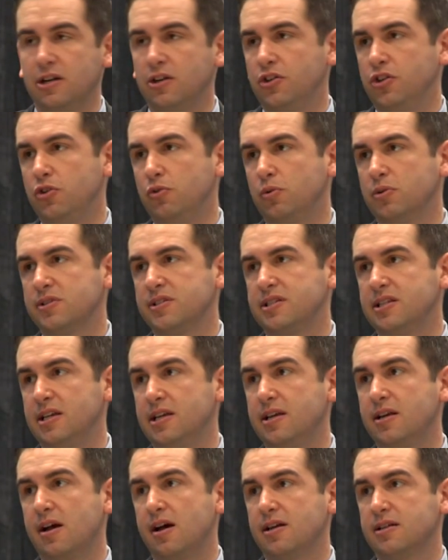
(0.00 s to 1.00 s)
You are
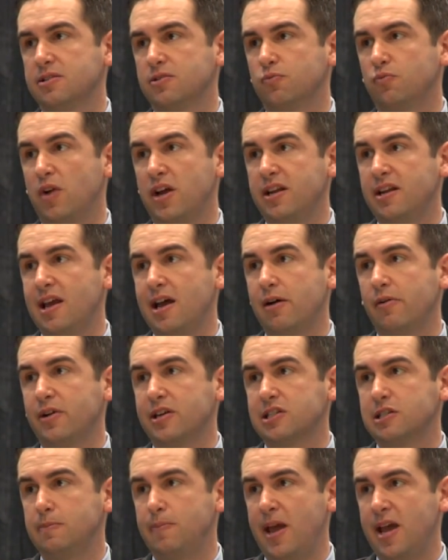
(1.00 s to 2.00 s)
seeing us right now
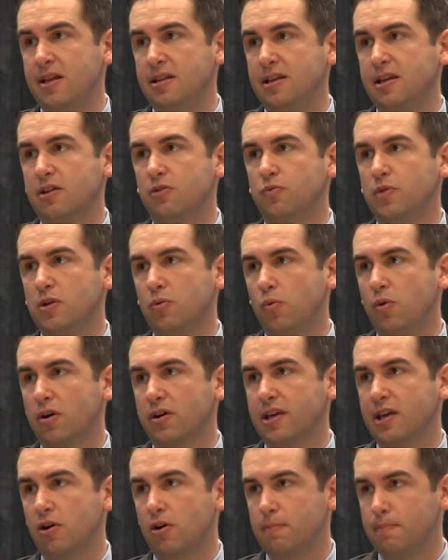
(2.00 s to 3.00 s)
expanding and
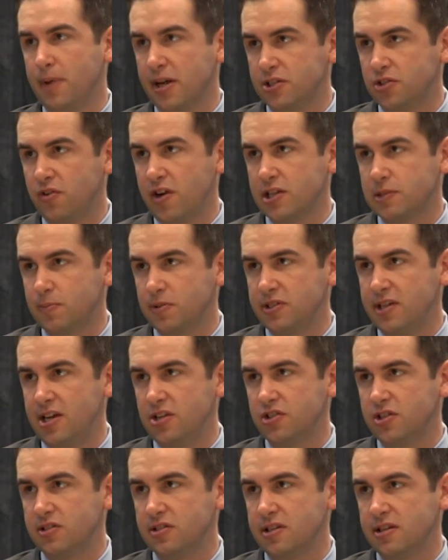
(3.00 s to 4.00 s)
reworking our bus
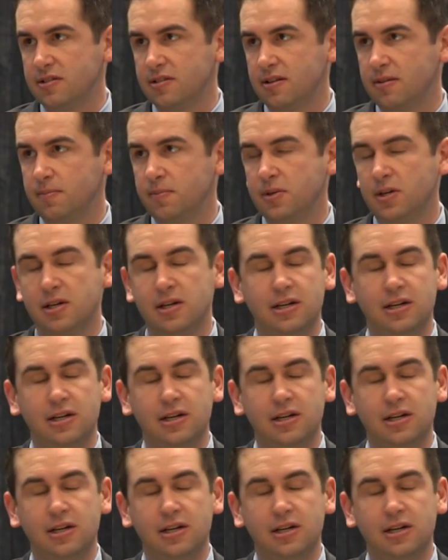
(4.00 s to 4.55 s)
transportation system.